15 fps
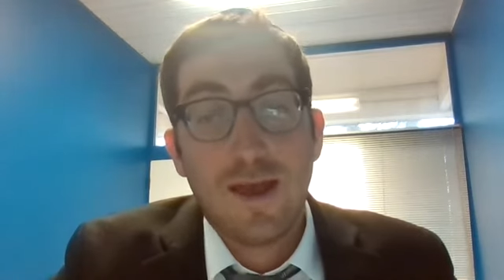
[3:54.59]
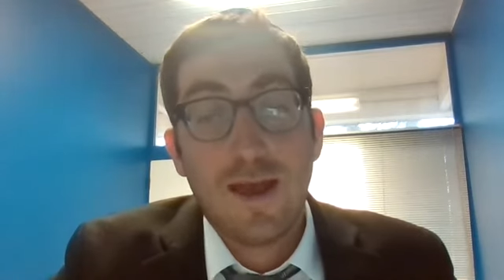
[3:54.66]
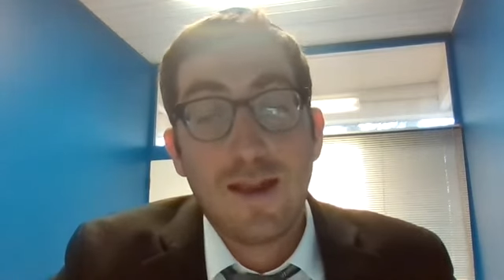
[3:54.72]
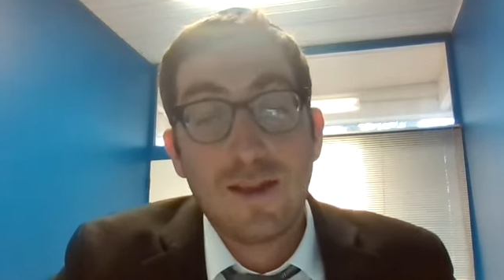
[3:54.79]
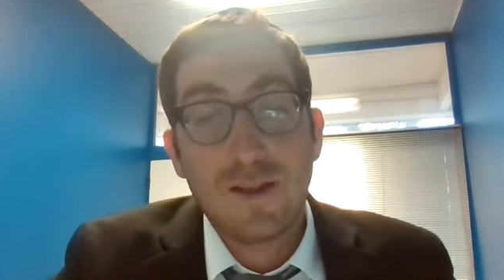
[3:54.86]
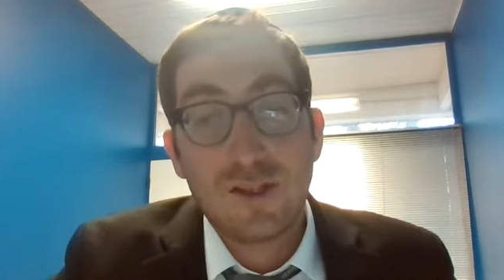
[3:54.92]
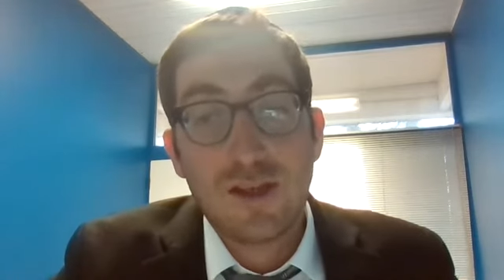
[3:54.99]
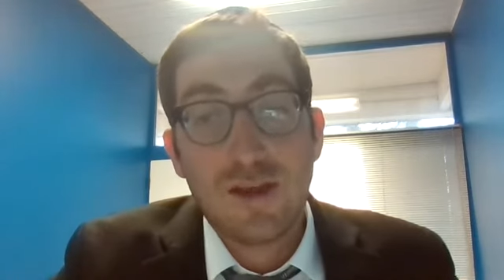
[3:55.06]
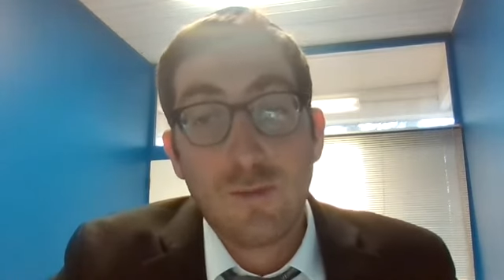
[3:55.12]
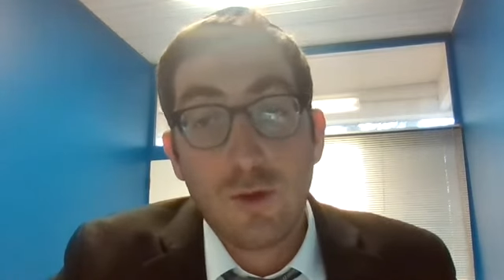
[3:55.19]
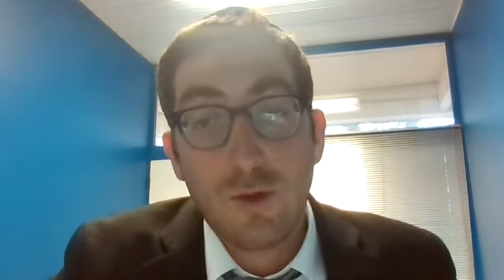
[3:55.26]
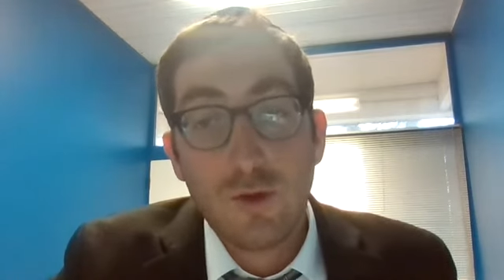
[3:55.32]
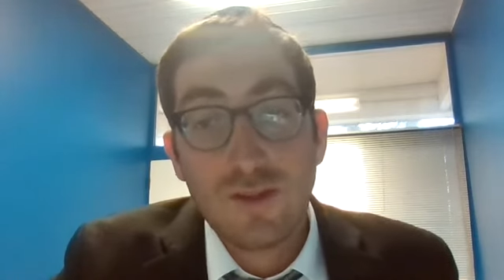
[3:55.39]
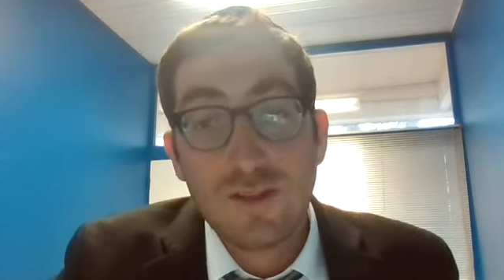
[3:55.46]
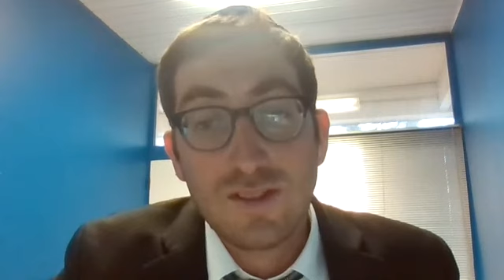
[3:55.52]
And
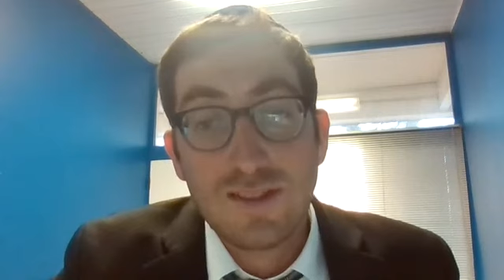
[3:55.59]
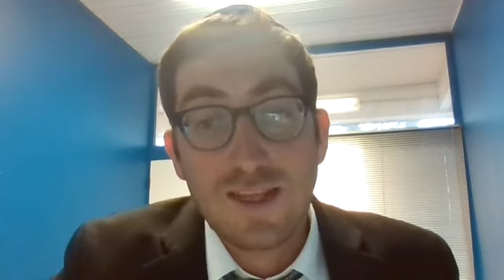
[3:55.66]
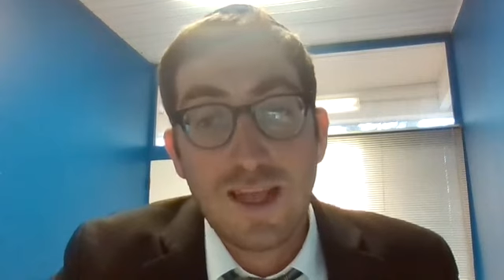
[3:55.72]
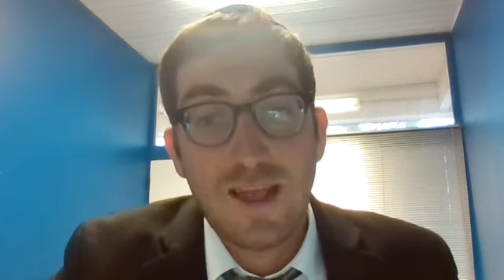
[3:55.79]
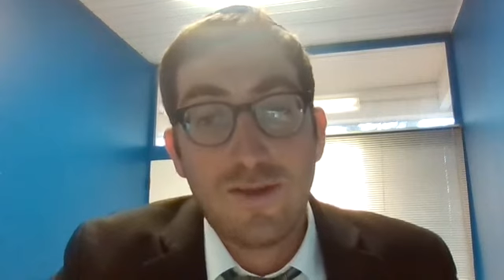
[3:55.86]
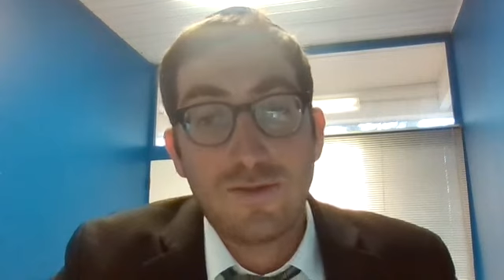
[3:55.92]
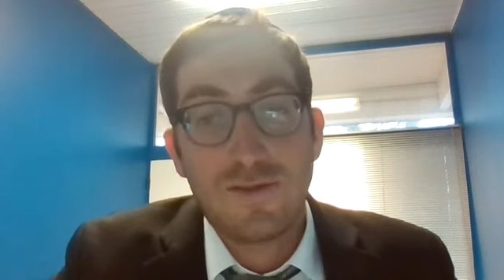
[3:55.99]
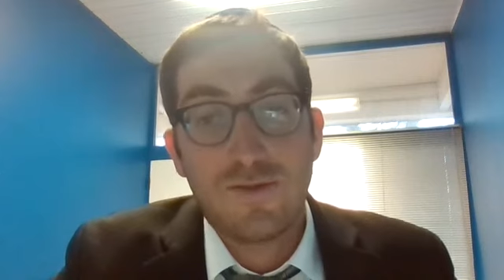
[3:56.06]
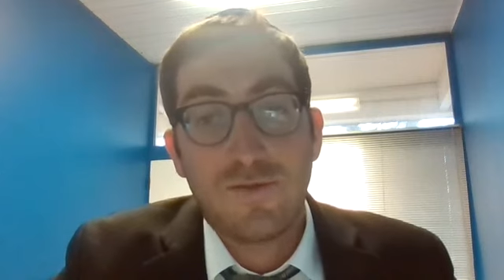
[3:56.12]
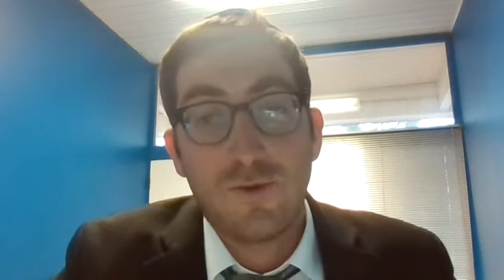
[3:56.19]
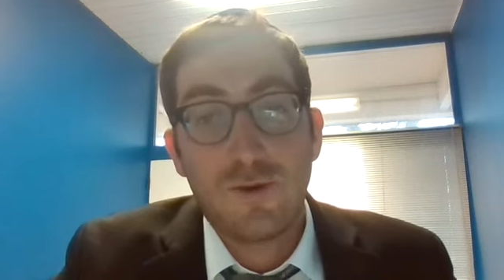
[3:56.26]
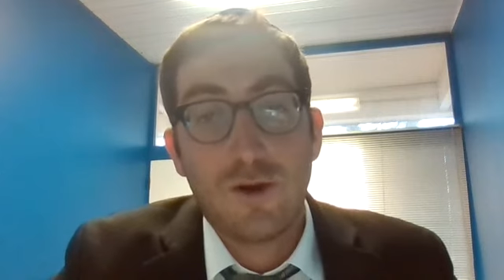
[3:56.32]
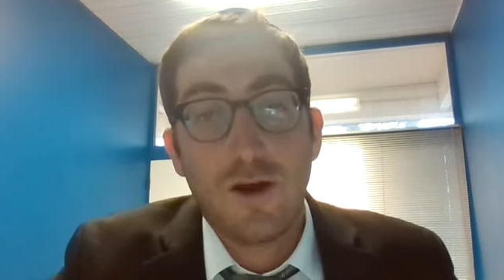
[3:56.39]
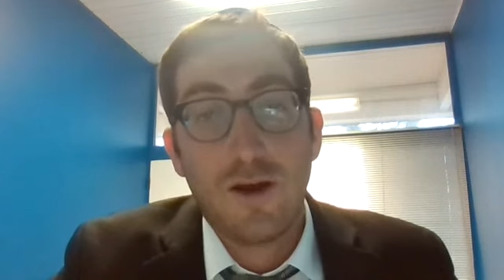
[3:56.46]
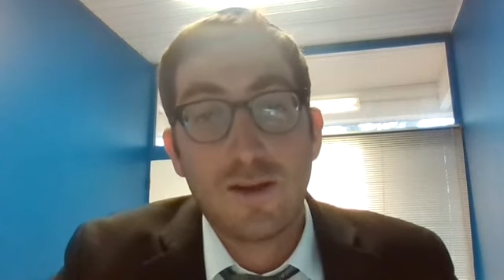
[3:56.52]
Hashem saves
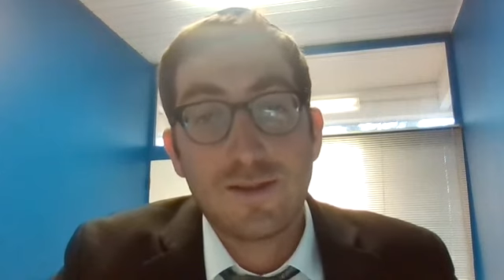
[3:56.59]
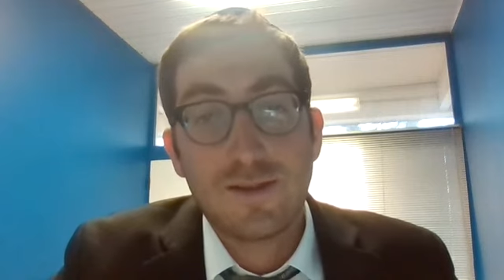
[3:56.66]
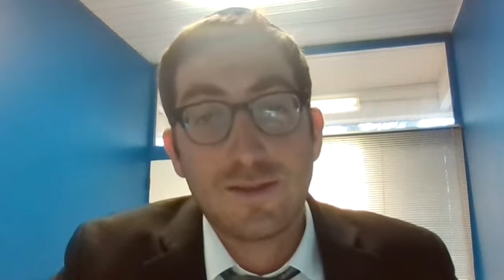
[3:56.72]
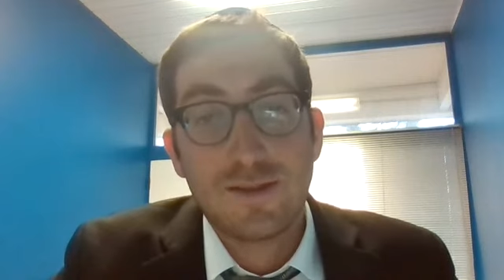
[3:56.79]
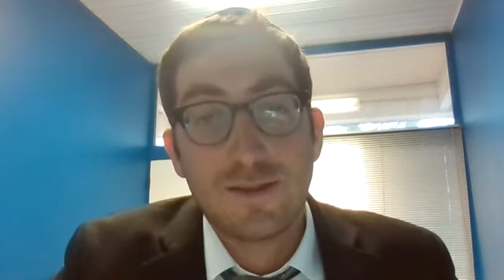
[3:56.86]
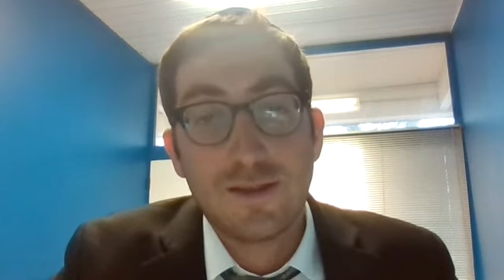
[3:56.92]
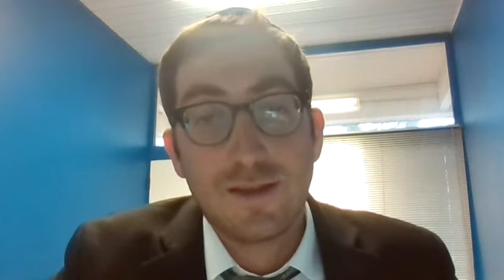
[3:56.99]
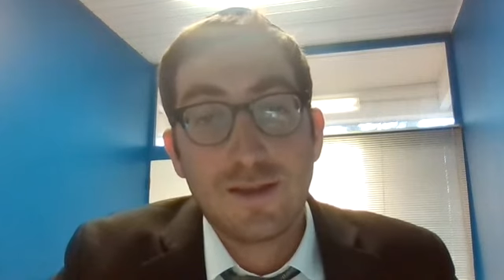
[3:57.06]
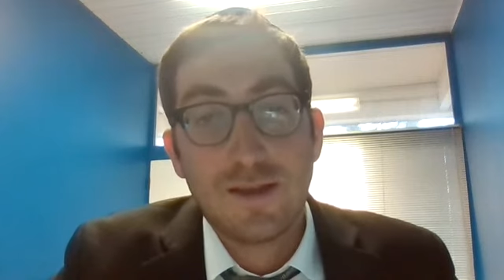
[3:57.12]
for us